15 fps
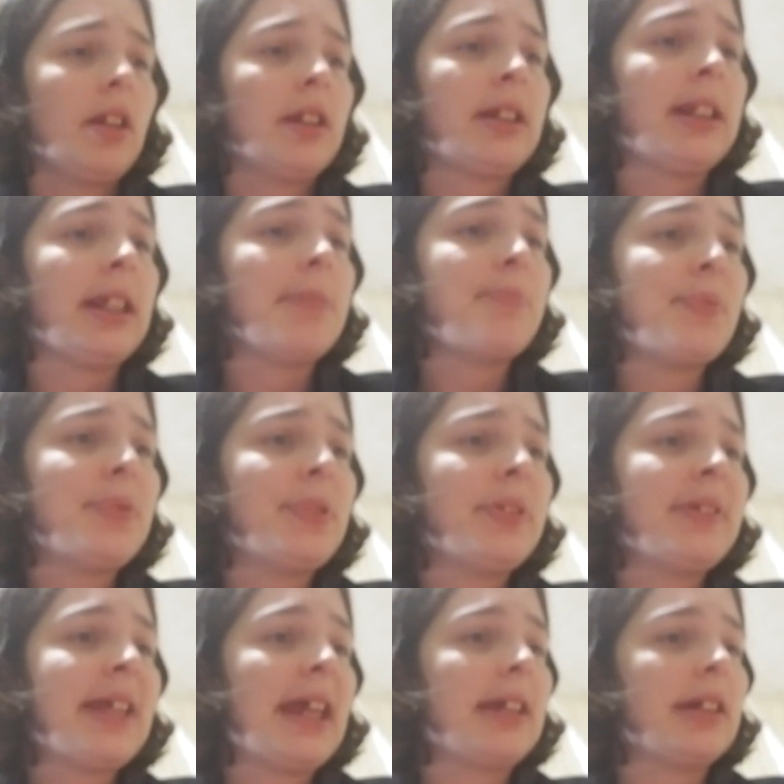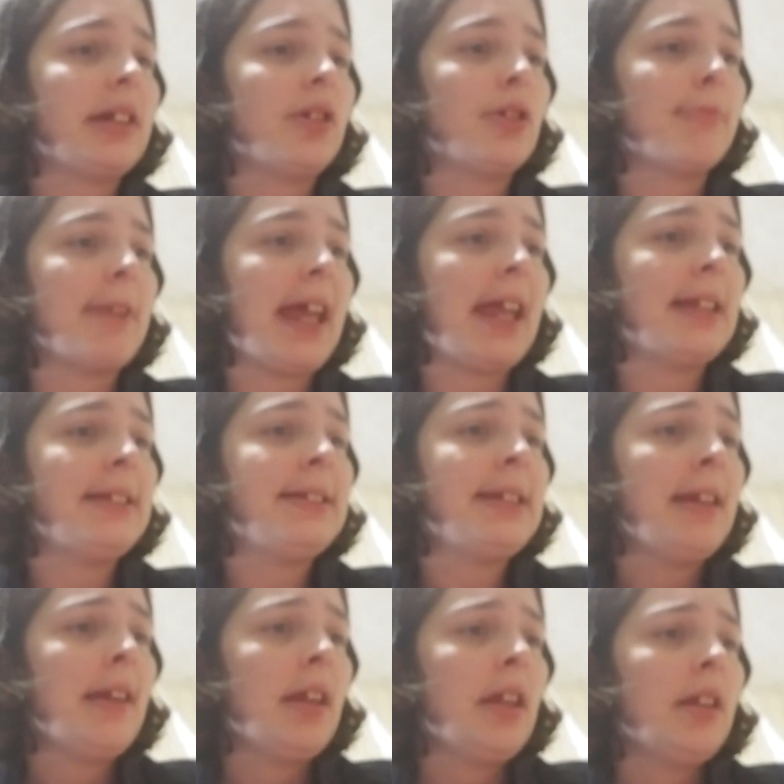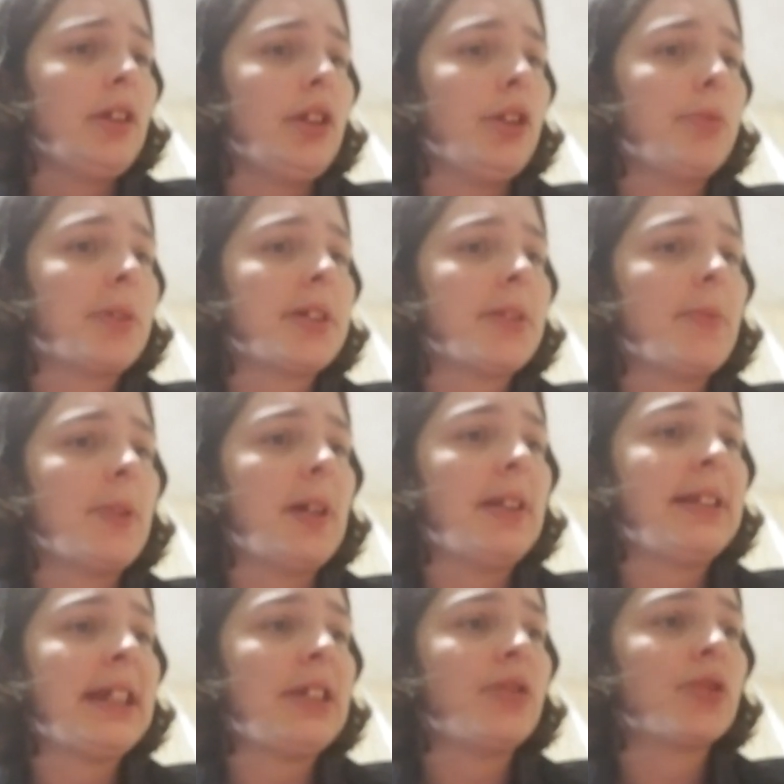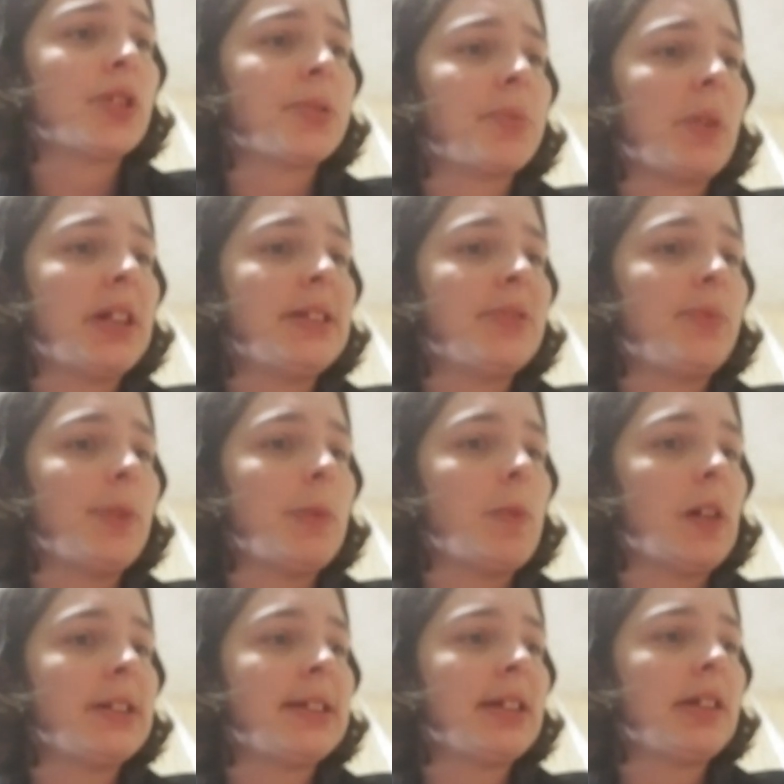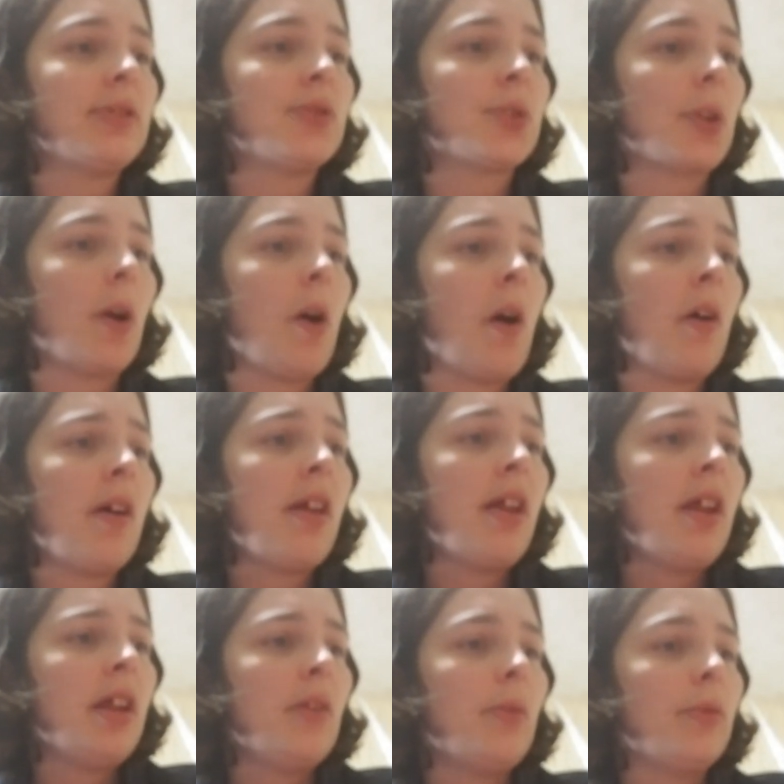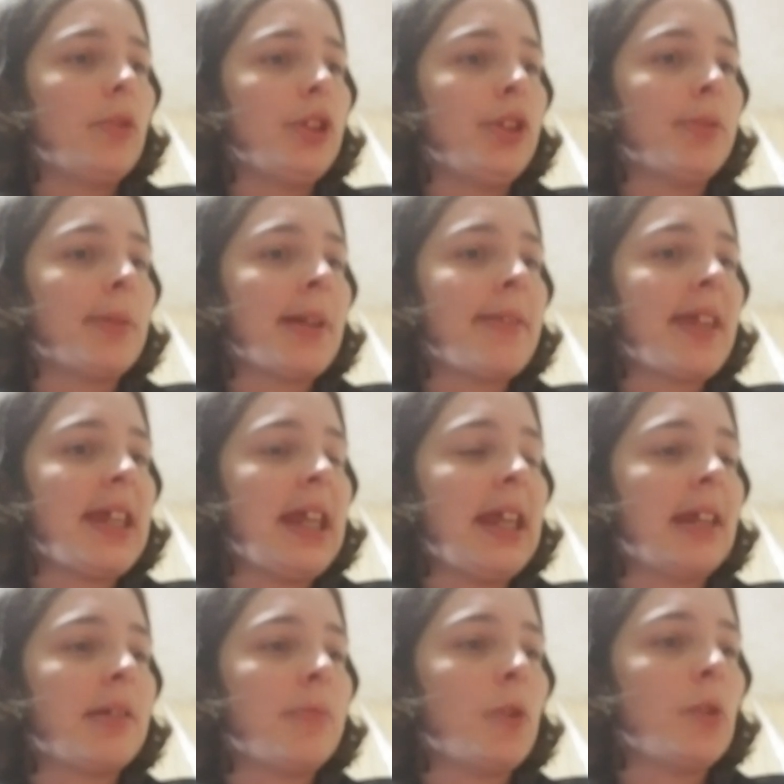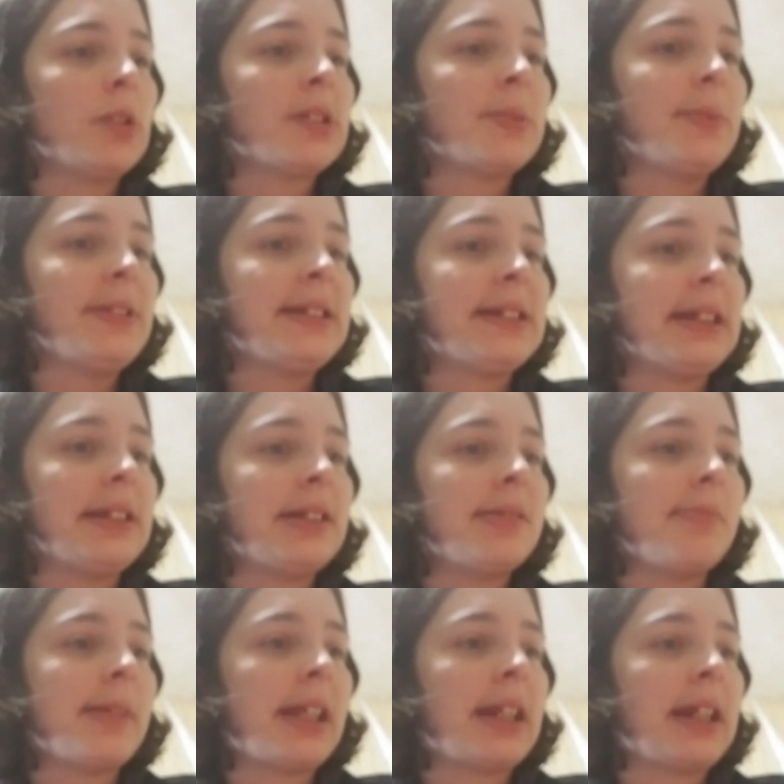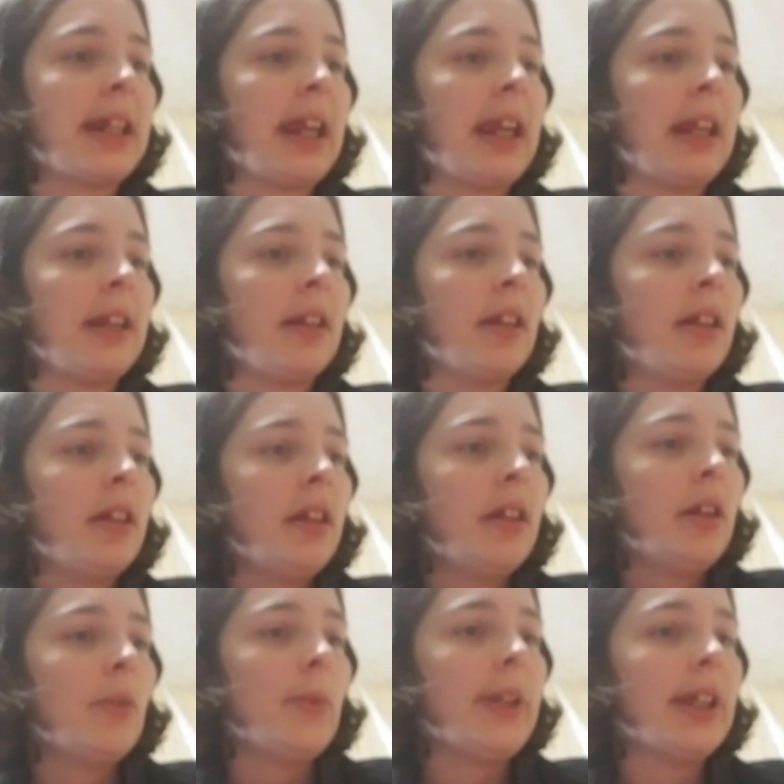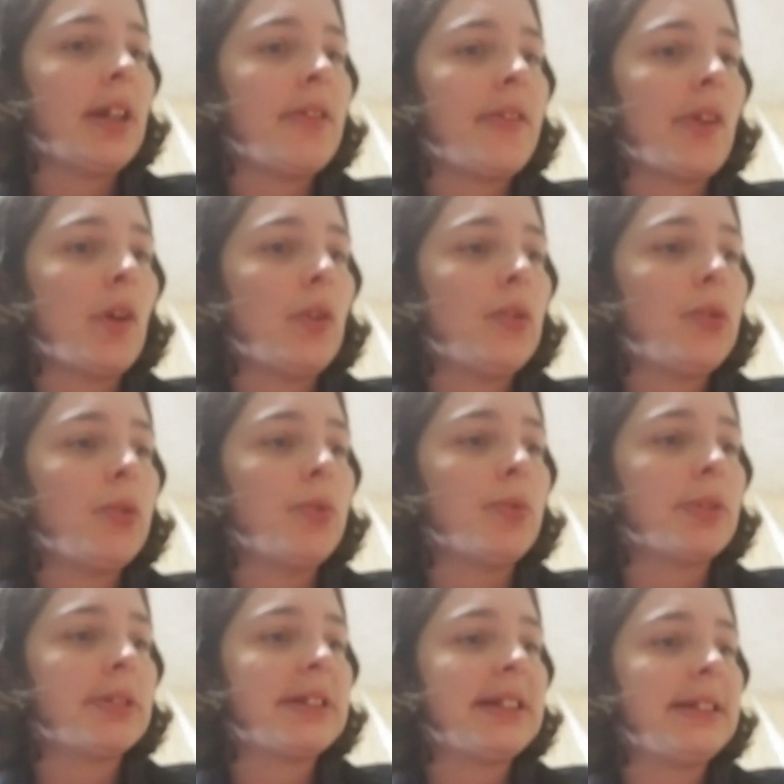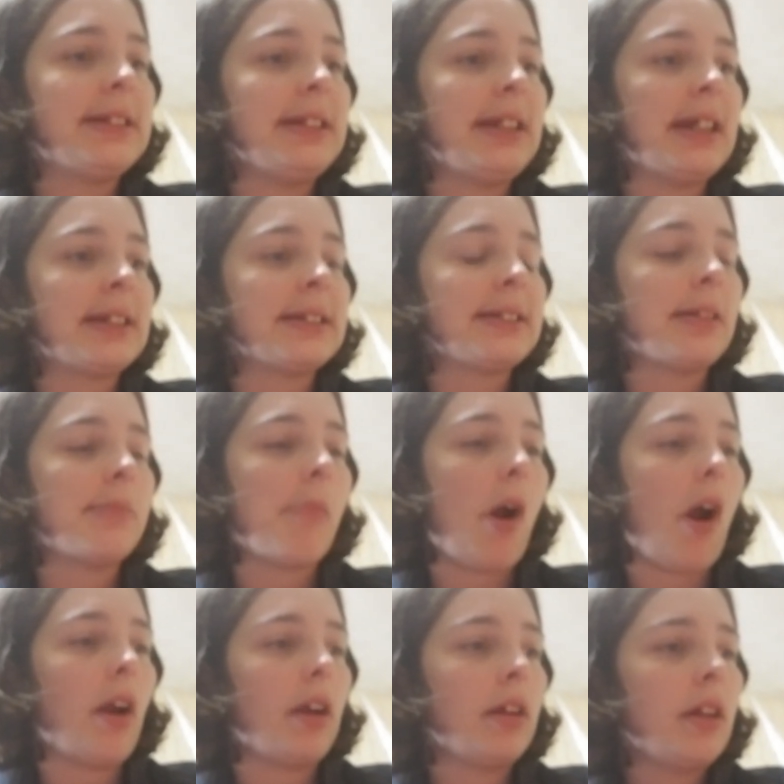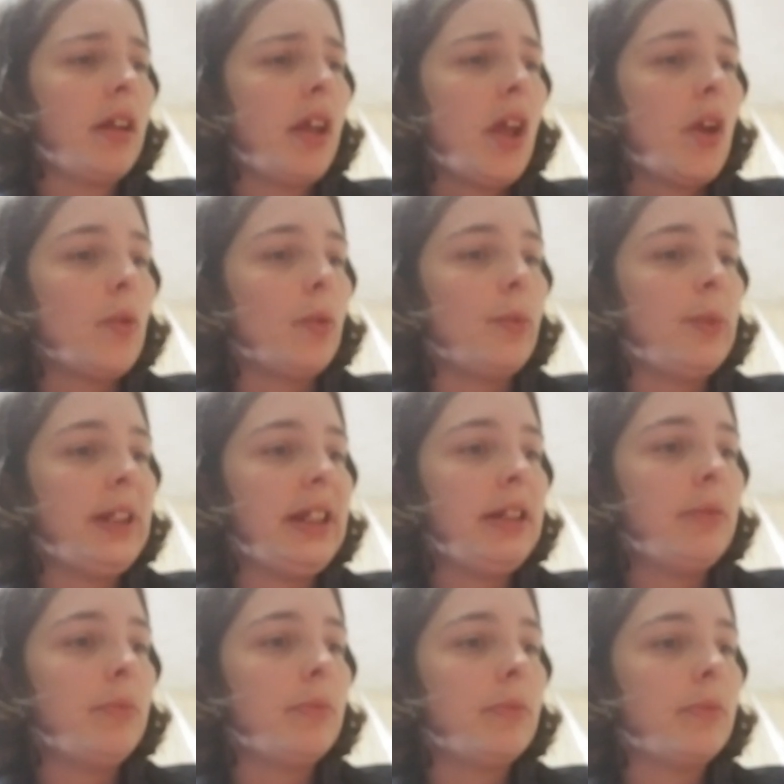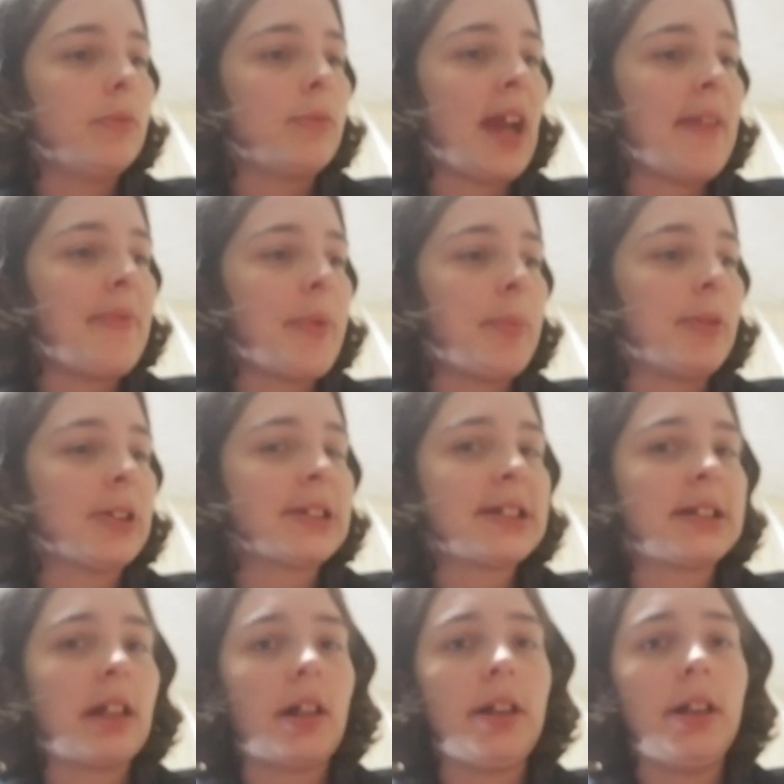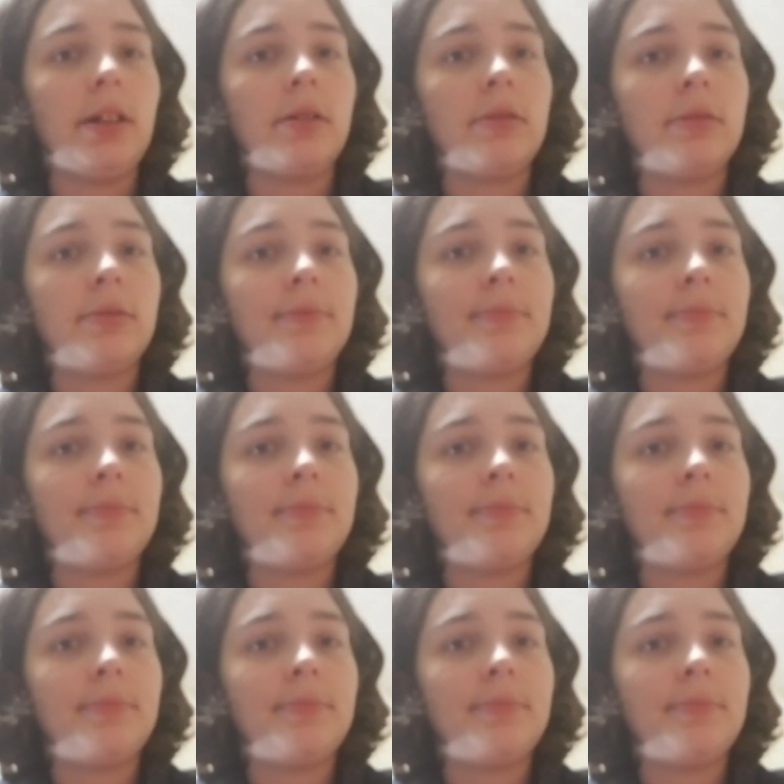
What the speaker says: Keep taking your meds. You are the dangerous ones we want to control. You are the animals we seek to medicate. We are those who wrote the DSMR. We write the books, not you.